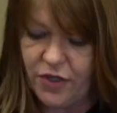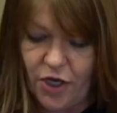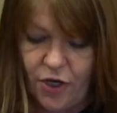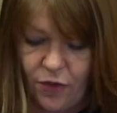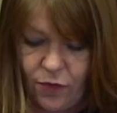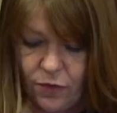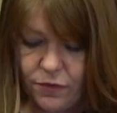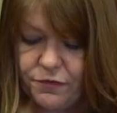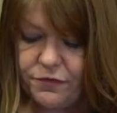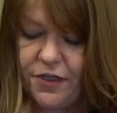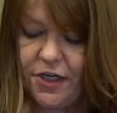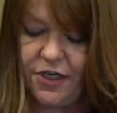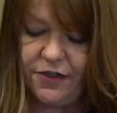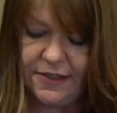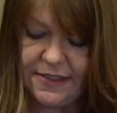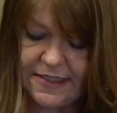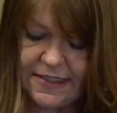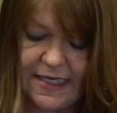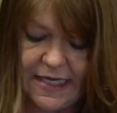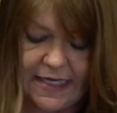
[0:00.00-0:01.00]
the old fur
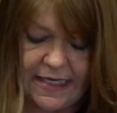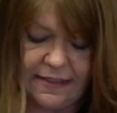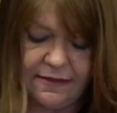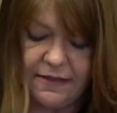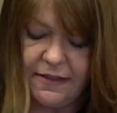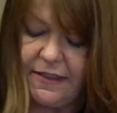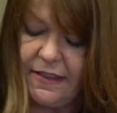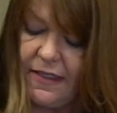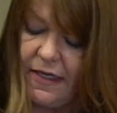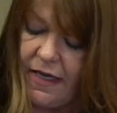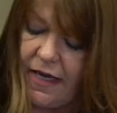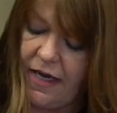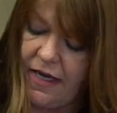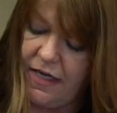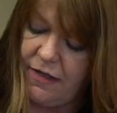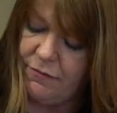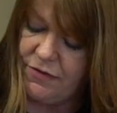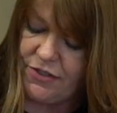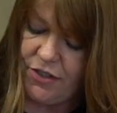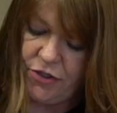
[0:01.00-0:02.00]
is there.
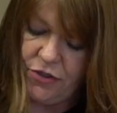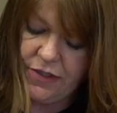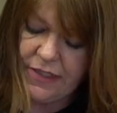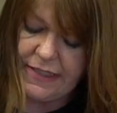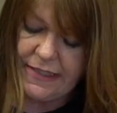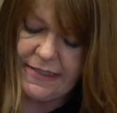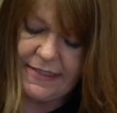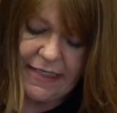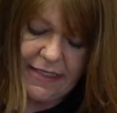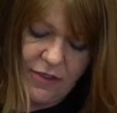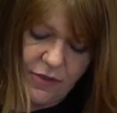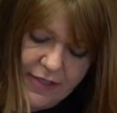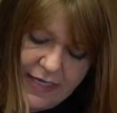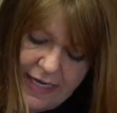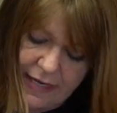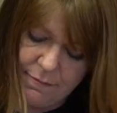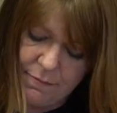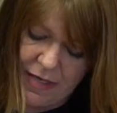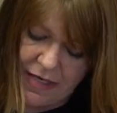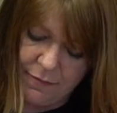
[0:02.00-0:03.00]
So you can see,
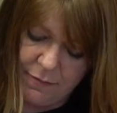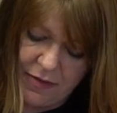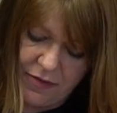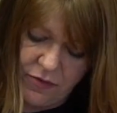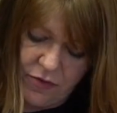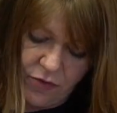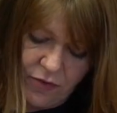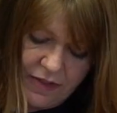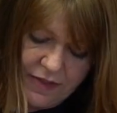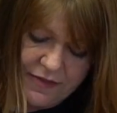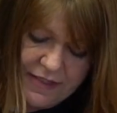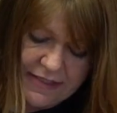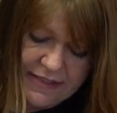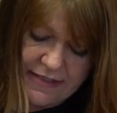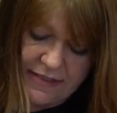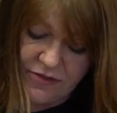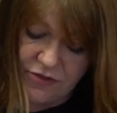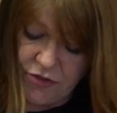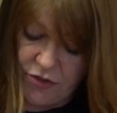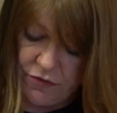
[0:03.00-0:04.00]
okay, maybe all of this
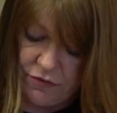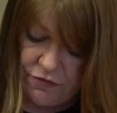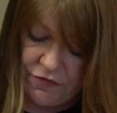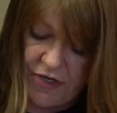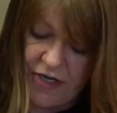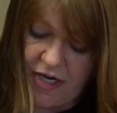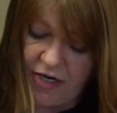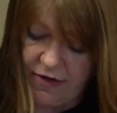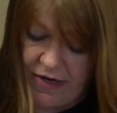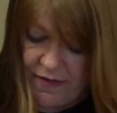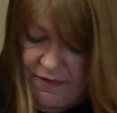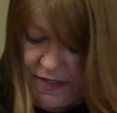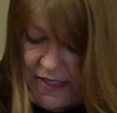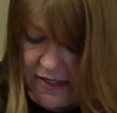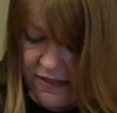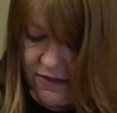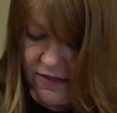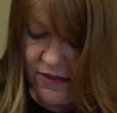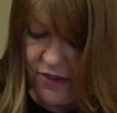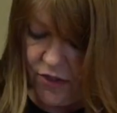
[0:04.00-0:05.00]
is new fur and
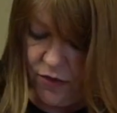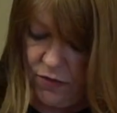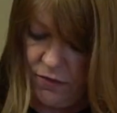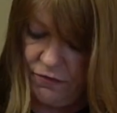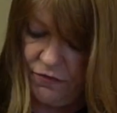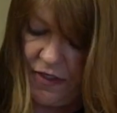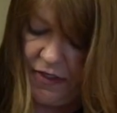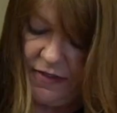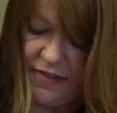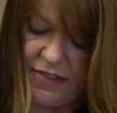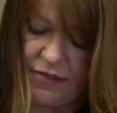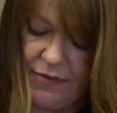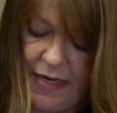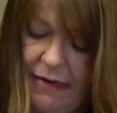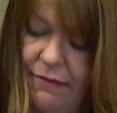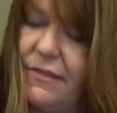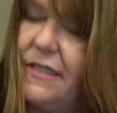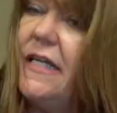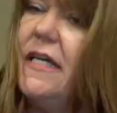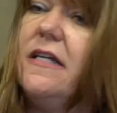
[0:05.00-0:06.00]
then the old fur is
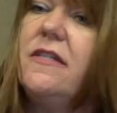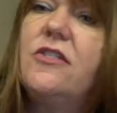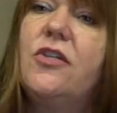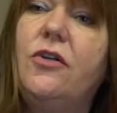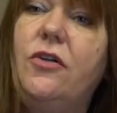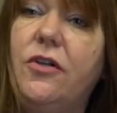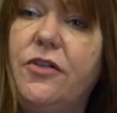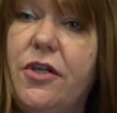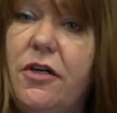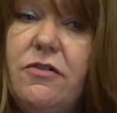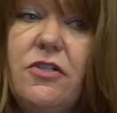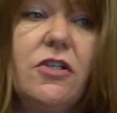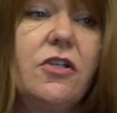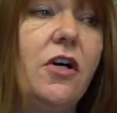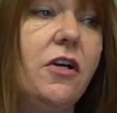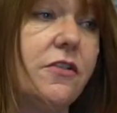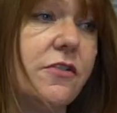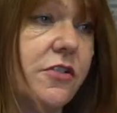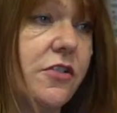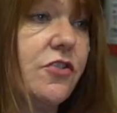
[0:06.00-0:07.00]
around here. So you'll know to
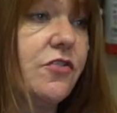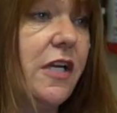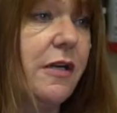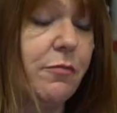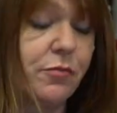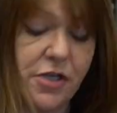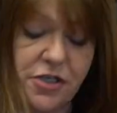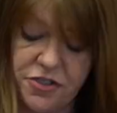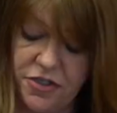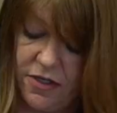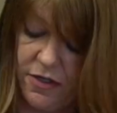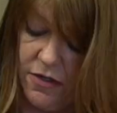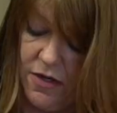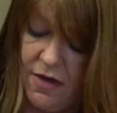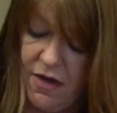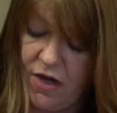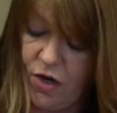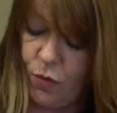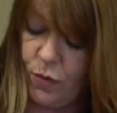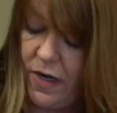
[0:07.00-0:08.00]
concentrate brushing
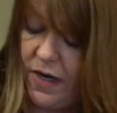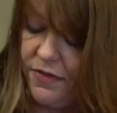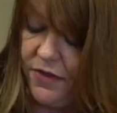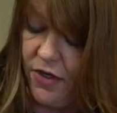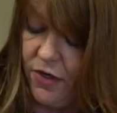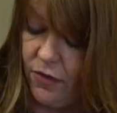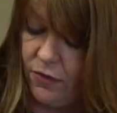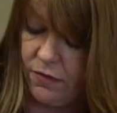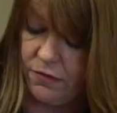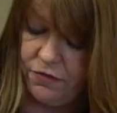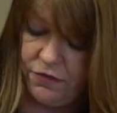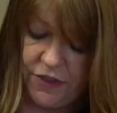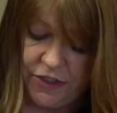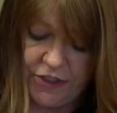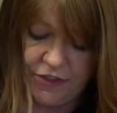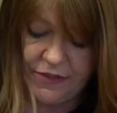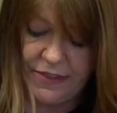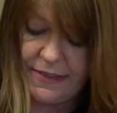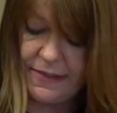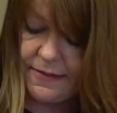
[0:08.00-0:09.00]
where the old
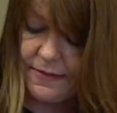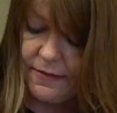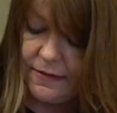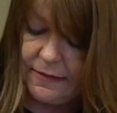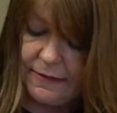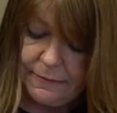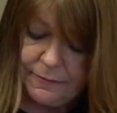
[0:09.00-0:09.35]
fur is.